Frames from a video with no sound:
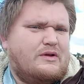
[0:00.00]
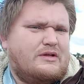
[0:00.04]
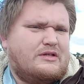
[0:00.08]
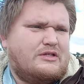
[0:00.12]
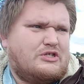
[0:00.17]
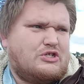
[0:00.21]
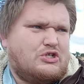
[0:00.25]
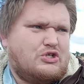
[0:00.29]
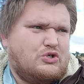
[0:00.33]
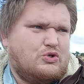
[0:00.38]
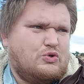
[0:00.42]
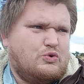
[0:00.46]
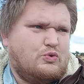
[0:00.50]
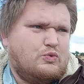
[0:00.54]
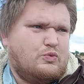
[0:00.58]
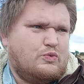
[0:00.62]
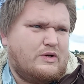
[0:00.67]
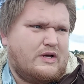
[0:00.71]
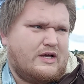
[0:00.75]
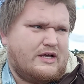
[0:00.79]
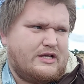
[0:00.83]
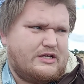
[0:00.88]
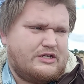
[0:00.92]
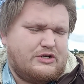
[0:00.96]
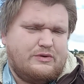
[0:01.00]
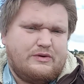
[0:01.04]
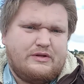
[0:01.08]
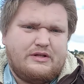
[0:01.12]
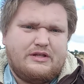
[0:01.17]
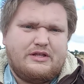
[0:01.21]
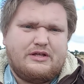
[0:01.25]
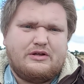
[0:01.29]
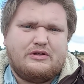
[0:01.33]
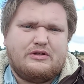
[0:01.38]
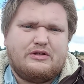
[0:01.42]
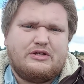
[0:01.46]
to uh, do a
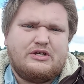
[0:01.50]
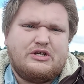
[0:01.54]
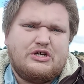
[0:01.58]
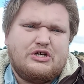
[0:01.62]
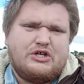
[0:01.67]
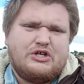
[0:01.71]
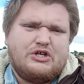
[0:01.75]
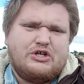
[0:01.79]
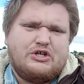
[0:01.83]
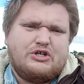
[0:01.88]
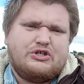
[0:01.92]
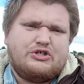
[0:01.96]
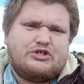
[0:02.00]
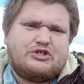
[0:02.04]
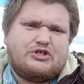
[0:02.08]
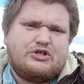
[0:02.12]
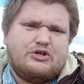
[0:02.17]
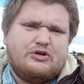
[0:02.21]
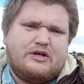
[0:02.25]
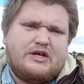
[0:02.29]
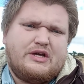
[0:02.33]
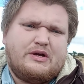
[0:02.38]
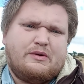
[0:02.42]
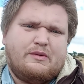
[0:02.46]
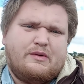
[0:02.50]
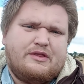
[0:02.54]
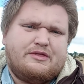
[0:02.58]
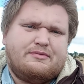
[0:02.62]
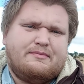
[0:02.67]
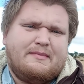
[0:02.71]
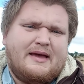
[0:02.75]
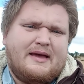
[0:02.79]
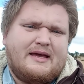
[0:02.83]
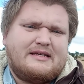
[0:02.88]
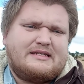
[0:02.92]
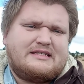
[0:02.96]
little shooting with
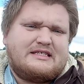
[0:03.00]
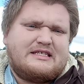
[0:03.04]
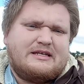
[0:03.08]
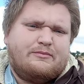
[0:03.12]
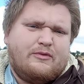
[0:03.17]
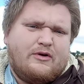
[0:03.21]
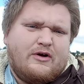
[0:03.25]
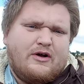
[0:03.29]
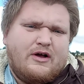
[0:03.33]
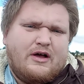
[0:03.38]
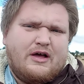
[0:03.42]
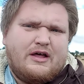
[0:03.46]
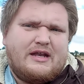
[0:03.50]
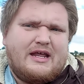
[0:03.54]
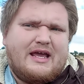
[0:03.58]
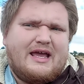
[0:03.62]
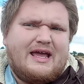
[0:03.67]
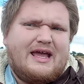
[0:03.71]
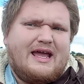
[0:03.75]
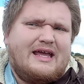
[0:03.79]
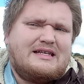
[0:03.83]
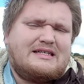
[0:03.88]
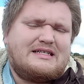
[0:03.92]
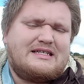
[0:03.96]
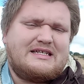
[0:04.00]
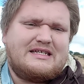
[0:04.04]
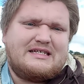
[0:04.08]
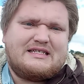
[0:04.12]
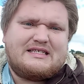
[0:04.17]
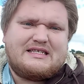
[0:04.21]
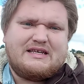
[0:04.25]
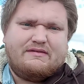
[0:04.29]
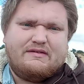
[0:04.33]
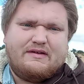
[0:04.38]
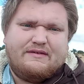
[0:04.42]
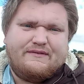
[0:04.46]
my Cimarron
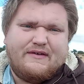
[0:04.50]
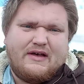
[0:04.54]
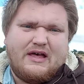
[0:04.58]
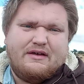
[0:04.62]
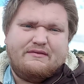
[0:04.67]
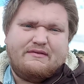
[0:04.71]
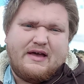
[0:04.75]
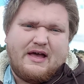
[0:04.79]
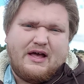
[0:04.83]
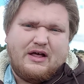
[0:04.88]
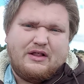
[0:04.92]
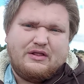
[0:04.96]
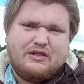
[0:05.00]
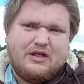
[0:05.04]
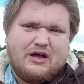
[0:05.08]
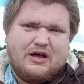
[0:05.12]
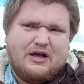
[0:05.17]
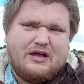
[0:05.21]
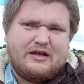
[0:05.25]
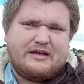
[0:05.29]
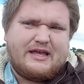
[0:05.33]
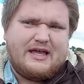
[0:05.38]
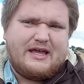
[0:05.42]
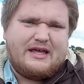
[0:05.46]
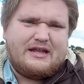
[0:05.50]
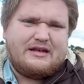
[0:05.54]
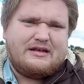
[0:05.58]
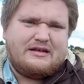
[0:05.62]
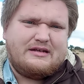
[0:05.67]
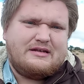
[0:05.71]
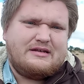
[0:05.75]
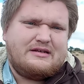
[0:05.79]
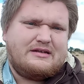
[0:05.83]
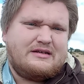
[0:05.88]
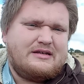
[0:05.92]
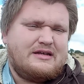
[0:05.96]
1875 Outlaw again
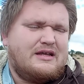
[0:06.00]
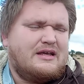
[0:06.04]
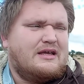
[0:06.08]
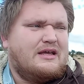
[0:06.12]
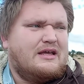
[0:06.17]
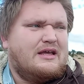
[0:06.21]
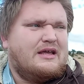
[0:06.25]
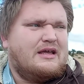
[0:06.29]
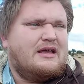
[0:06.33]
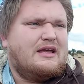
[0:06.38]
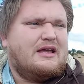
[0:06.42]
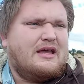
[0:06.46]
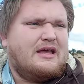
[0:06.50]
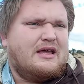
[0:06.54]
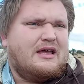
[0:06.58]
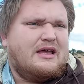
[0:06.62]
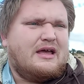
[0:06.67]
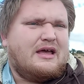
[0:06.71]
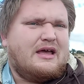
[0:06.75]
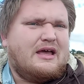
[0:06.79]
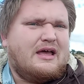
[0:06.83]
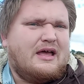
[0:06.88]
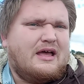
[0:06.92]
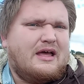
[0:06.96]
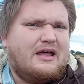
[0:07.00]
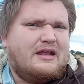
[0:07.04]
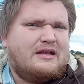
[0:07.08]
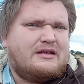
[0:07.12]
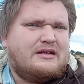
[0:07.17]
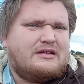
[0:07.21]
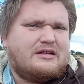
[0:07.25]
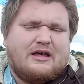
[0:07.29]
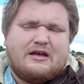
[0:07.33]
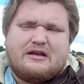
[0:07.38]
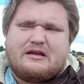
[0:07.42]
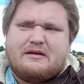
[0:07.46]
and
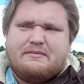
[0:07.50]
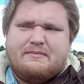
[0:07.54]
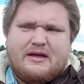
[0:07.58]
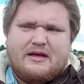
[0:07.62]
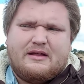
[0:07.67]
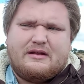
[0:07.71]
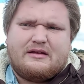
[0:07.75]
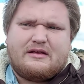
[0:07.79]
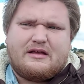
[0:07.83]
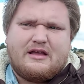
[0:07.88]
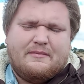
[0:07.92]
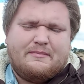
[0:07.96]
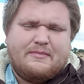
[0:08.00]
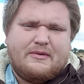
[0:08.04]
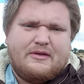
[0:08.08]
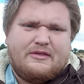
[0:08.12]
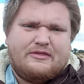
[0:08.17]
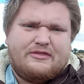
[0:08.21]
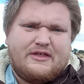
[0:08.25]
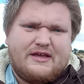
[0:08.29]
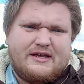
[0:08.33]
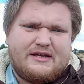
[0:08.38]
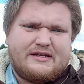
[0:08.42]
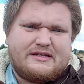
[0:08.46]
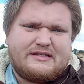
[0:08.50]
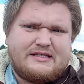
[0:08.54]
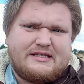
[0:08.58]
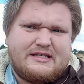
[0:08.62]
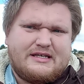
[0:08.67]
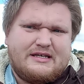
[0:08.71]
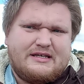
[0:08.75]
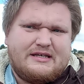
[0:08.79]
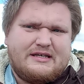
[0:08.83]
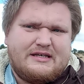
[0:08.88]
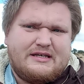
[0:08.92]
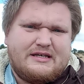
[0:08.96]
talk about a couple of things.
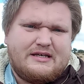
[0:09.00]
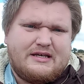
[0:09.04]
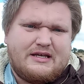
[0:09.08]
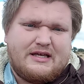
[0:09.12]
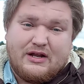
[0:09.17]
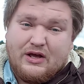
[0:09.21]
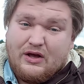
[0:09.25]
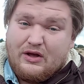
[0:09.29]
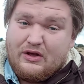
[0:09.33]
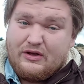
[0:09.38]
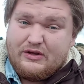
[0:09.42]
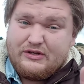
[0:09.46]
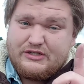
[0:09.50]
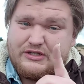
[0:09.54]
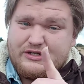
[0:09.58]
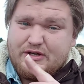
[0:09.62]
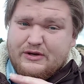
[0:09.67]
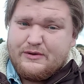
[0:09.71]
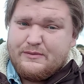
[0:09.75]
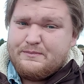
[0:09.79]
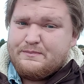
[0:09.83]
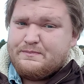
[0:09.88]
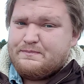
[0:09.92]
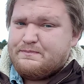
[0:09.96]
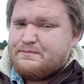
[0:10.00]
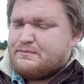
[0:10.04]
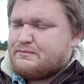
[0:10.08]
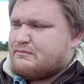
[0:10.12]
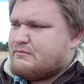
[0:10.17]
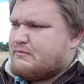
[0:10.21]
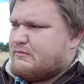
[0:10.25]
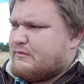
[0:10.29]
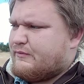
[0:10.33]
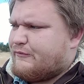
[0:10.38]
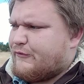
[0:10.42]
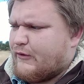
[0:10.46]
And also,
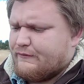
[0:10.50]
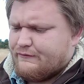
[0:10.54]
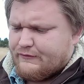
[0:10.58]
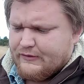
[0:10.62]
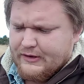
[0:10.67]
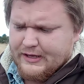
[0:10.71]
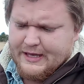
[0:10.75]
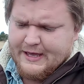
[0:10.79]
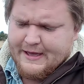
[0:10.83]
before I forget,